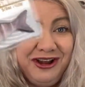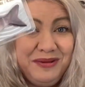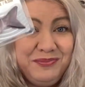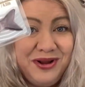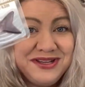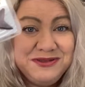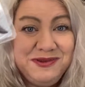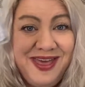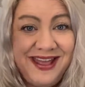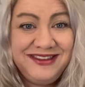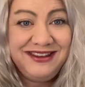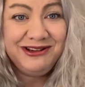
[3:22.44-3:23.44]
impressed with
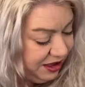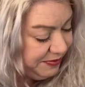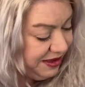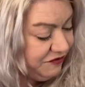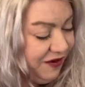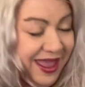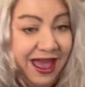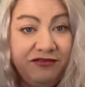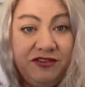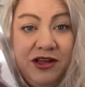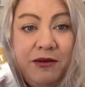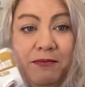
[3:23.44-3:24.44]
that too. If I have
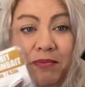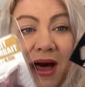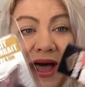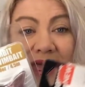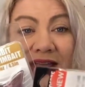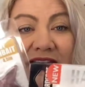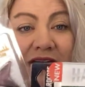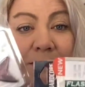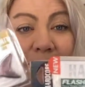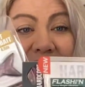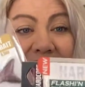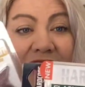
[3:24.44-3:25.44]
to
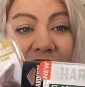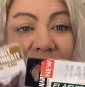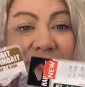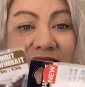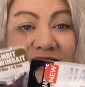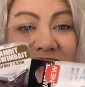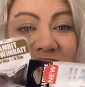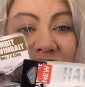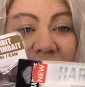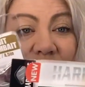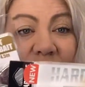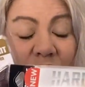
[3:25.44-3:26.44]
compare these
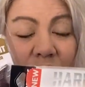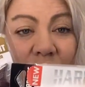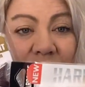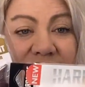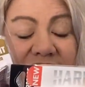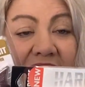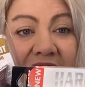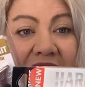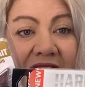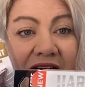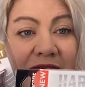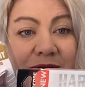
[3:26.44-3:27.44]
2 lures,
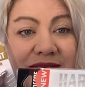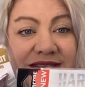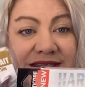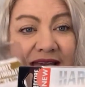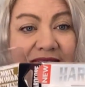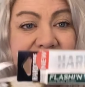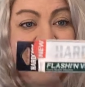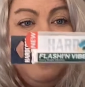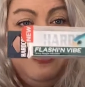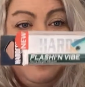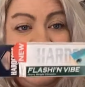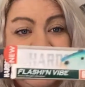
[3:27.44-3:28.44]
I would say
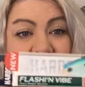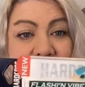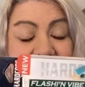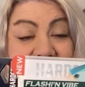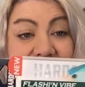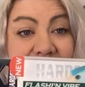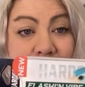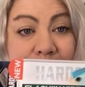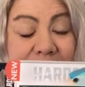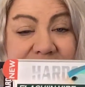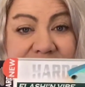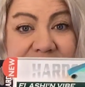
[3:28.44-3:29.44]
that this one, the
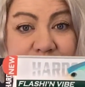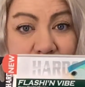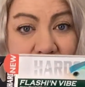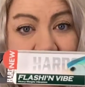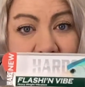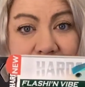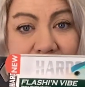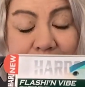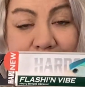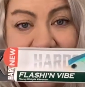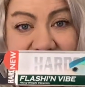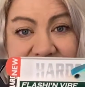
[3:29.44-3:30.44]
lipless, is probably
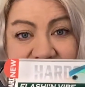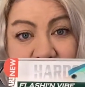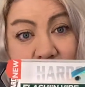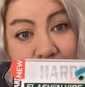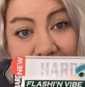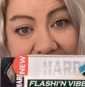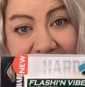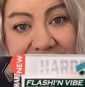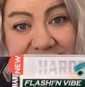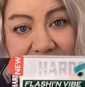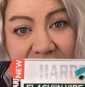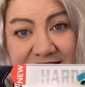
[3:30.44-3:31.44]
best for
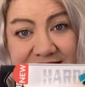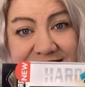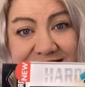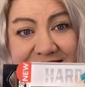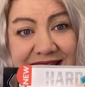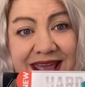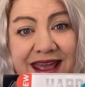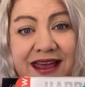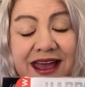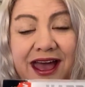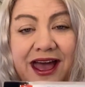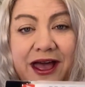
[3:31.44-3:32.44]
bass, honestly,
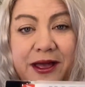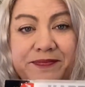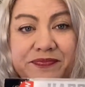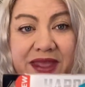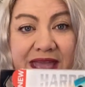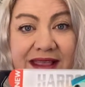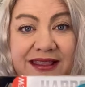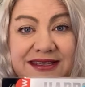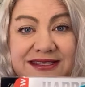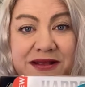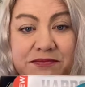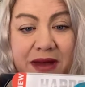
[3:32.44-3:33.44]
at
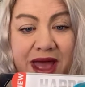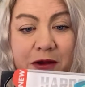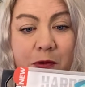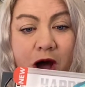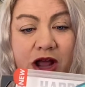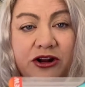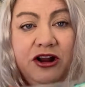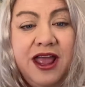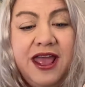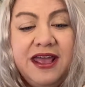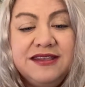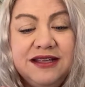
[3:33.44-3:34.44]
least in my water.
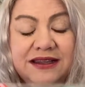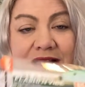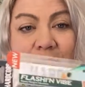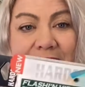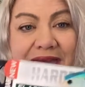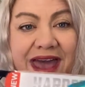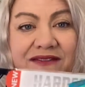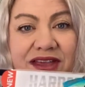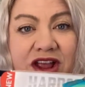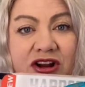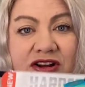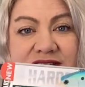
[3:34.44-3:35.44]
It's a little bit
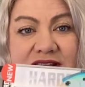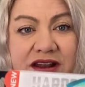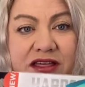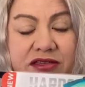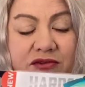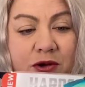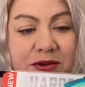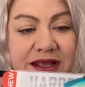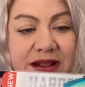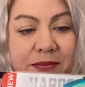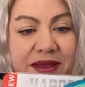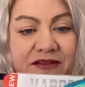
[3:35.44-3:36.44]
heavier, it's going to throw a
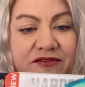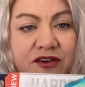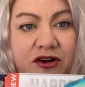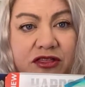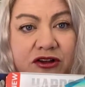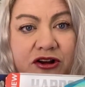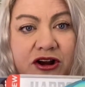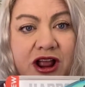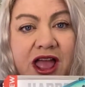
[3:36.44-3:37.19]
little bit further,